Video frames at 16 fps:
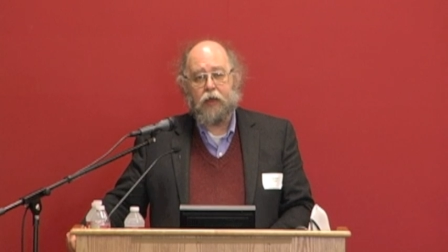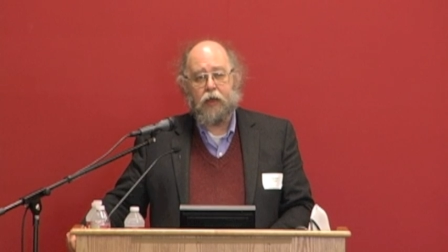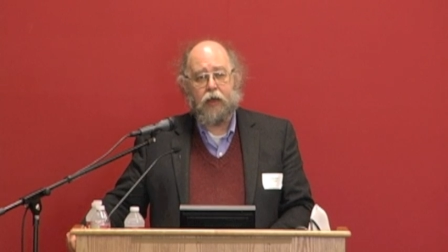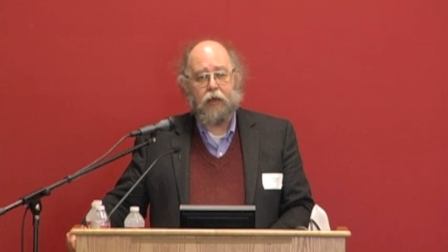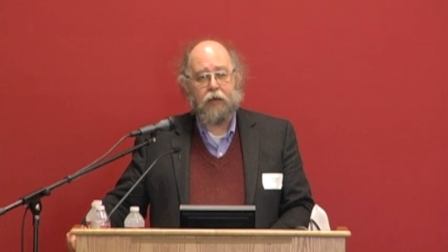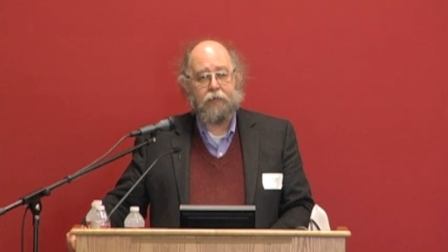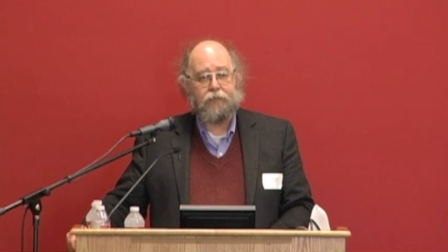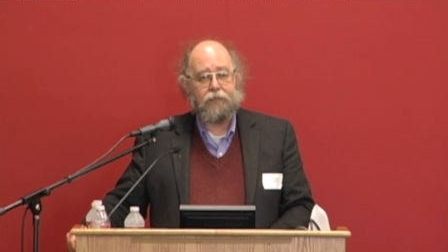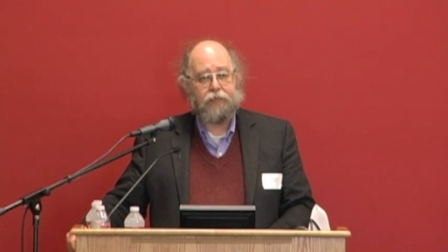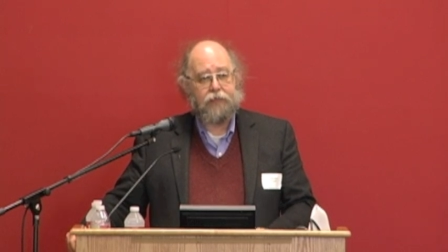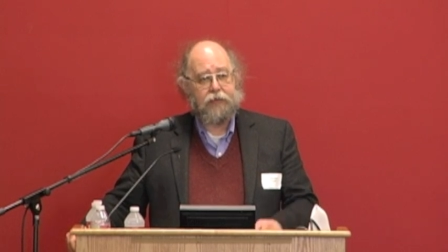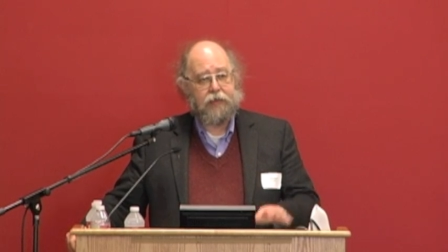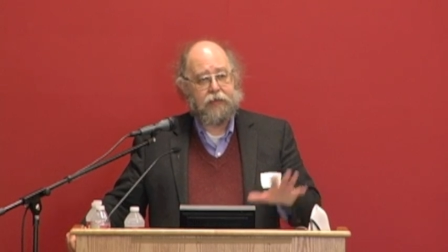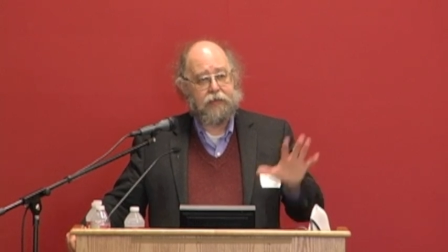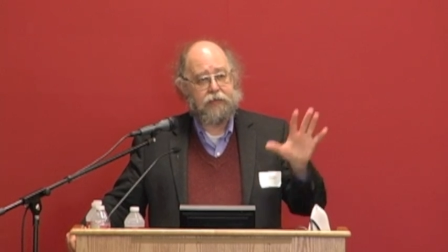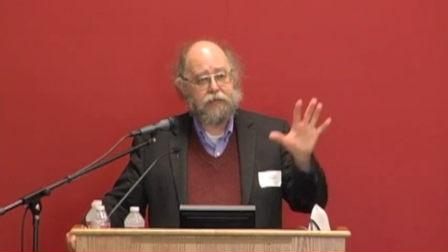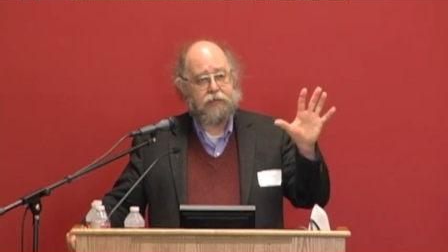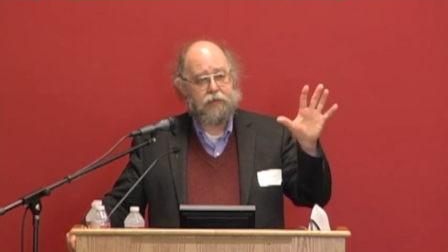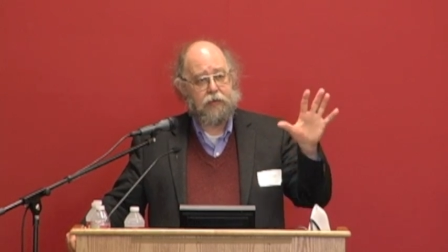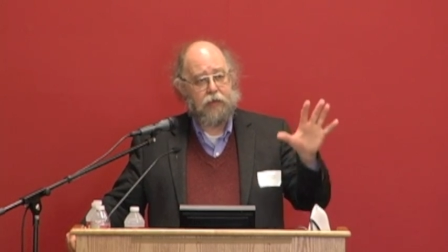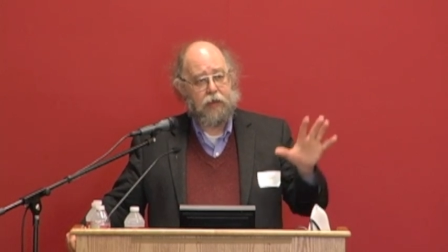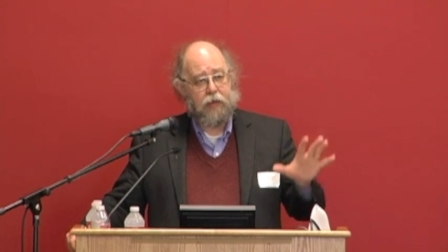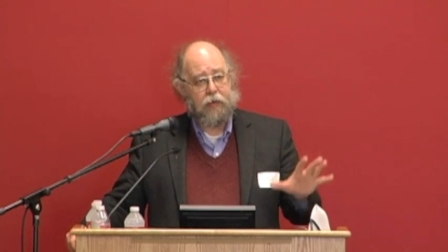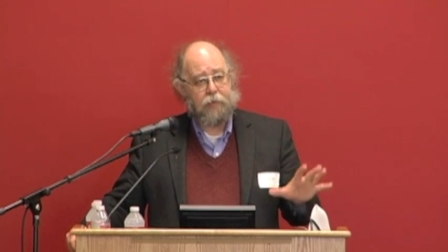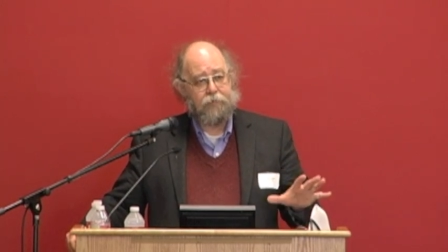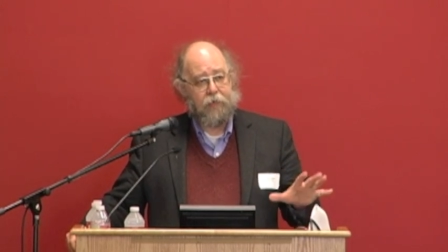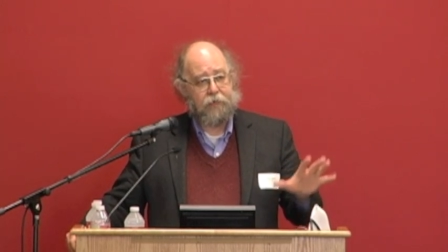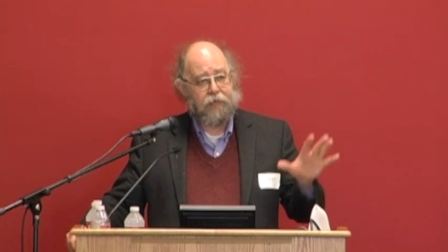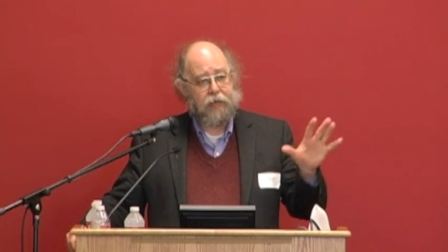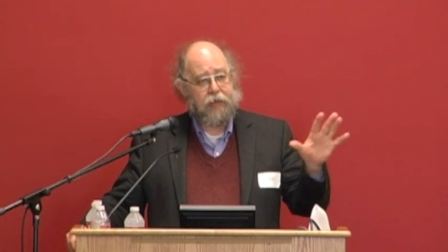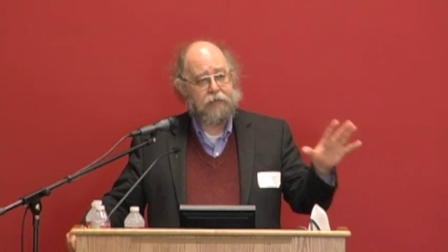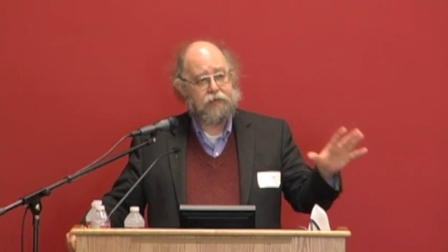of these,
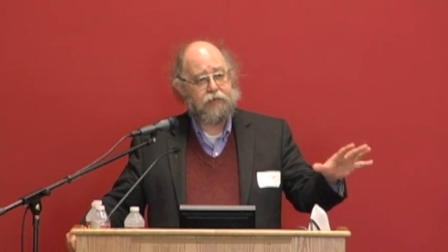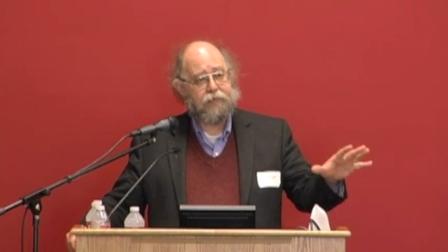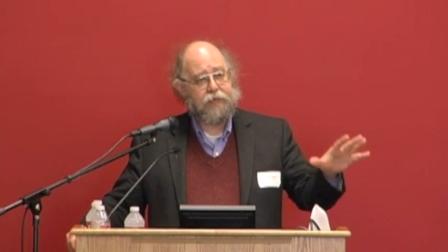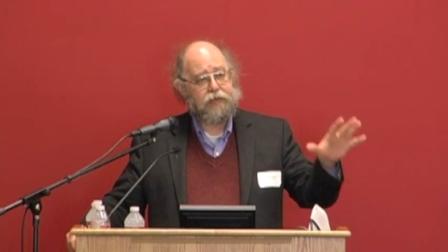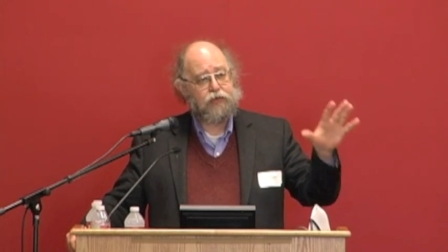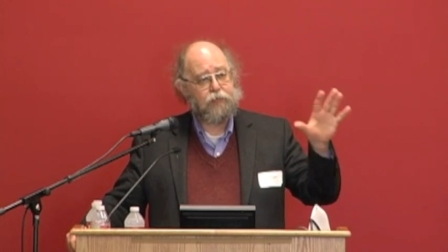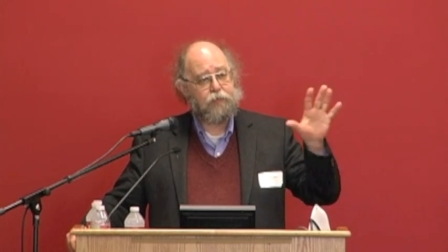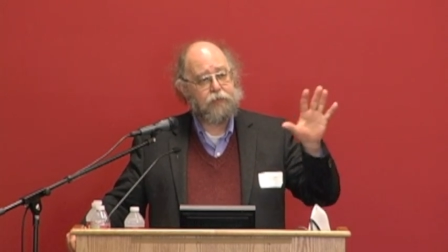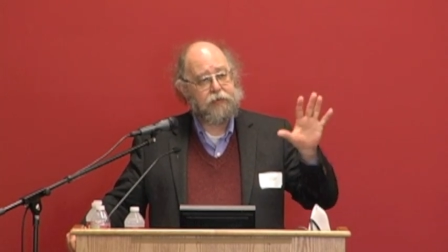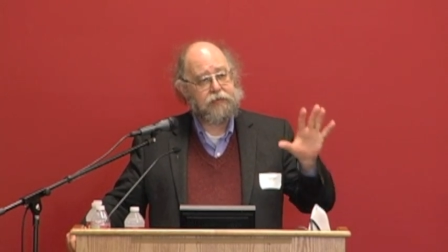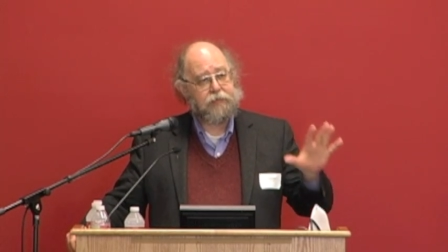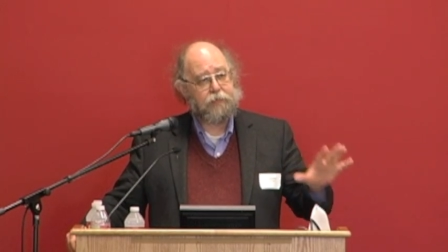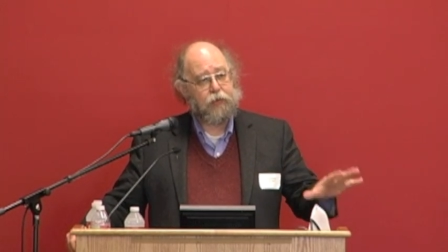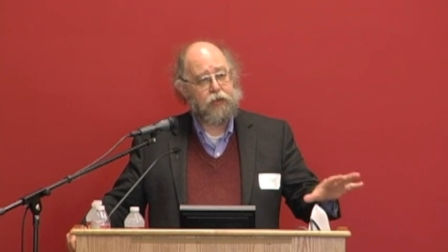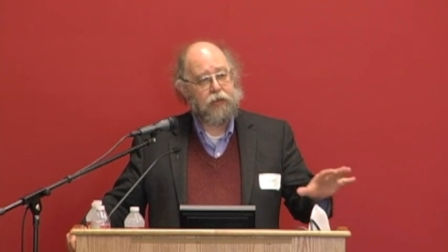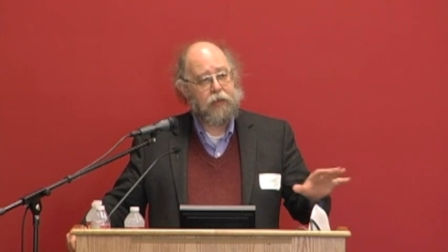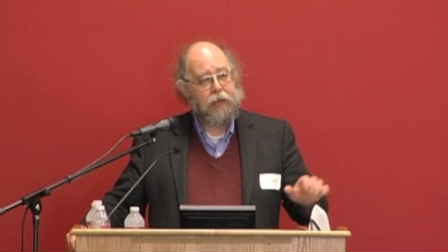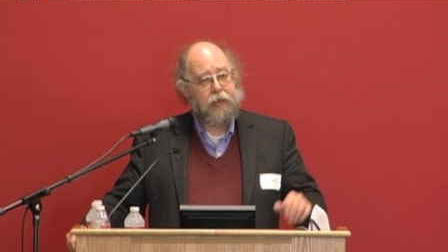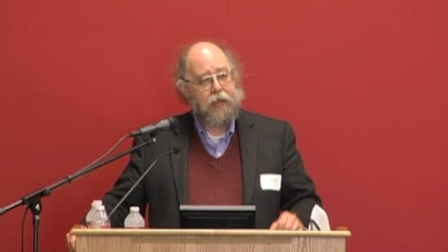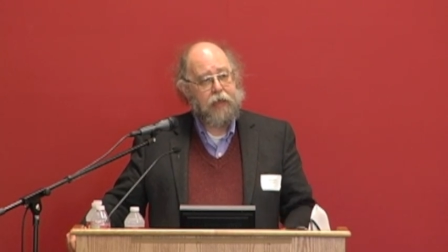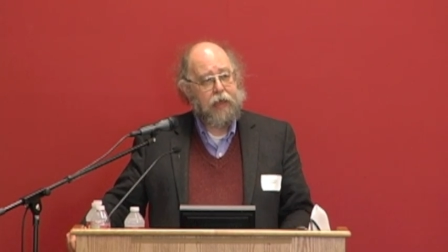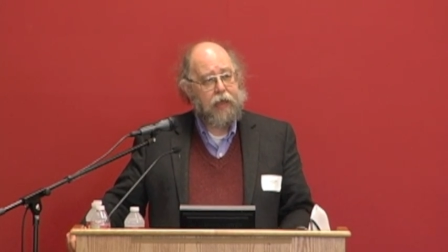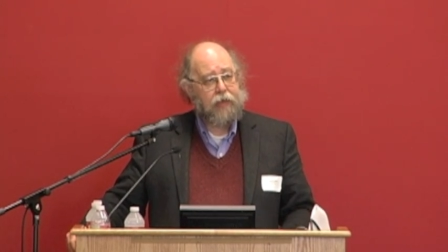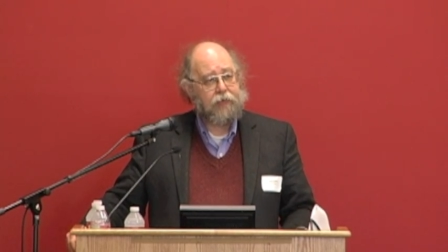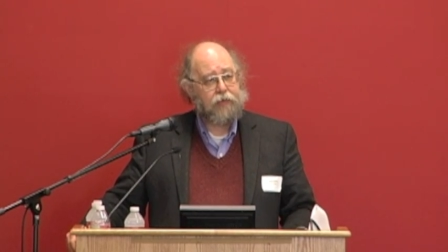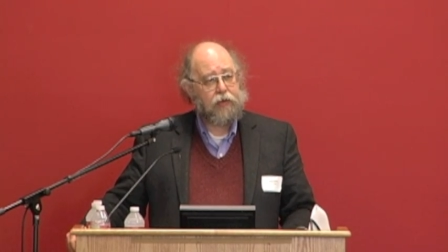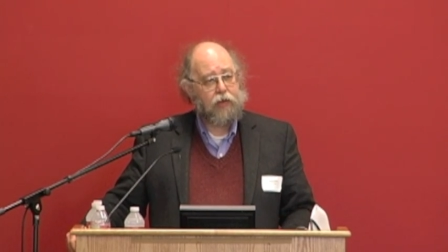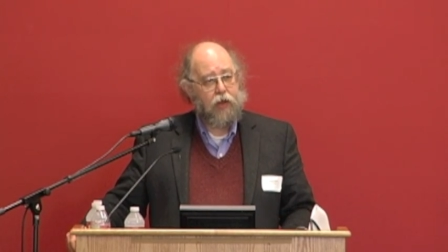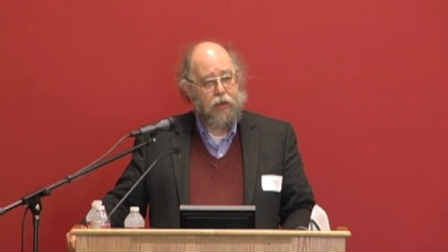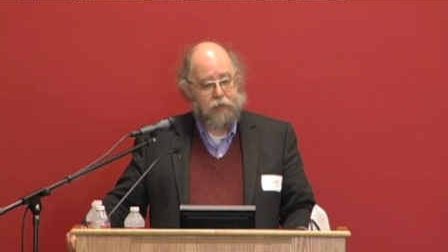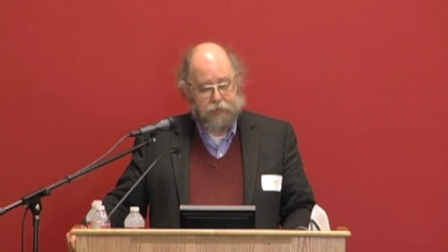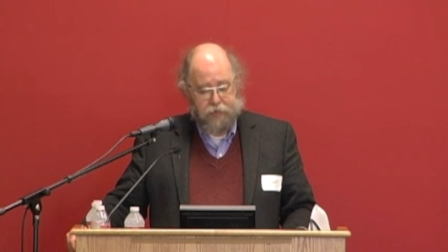of the conservation principle and the
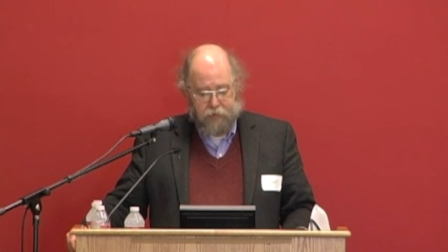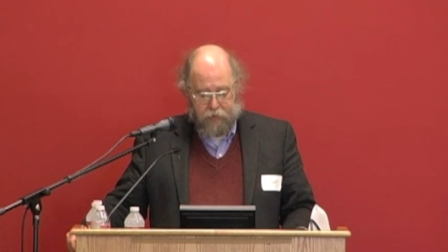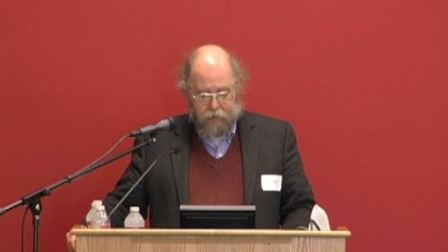laws